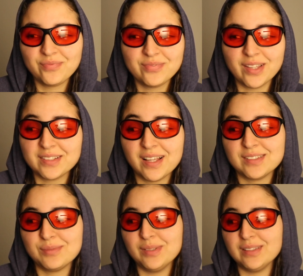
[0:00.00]
that
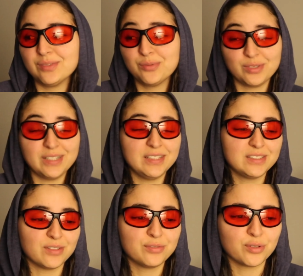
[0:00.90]
has been really
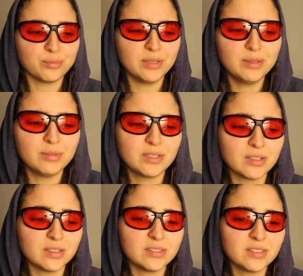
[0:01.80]
tough for me,
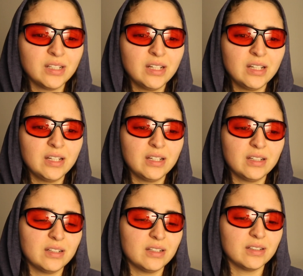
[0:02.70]
because
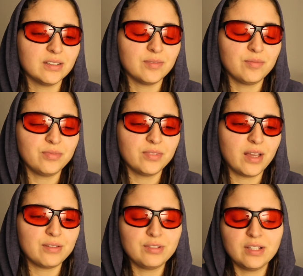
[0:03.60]
uh,
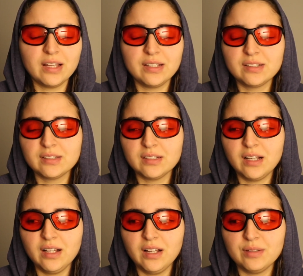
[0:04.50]
I feel like,
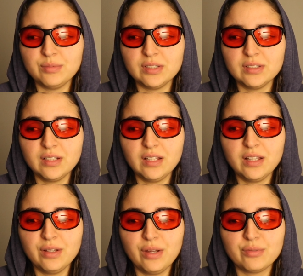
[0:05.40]
I mean,
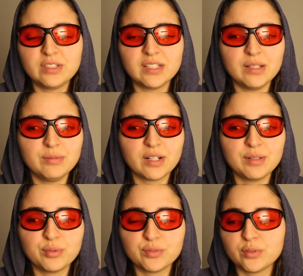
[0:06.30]
every time that I
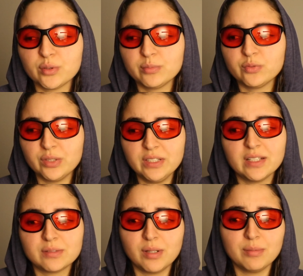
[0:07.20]
performed really
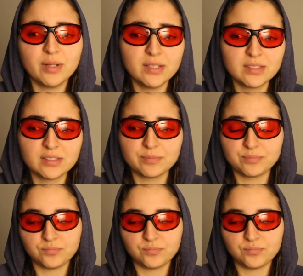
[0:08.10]
at my best,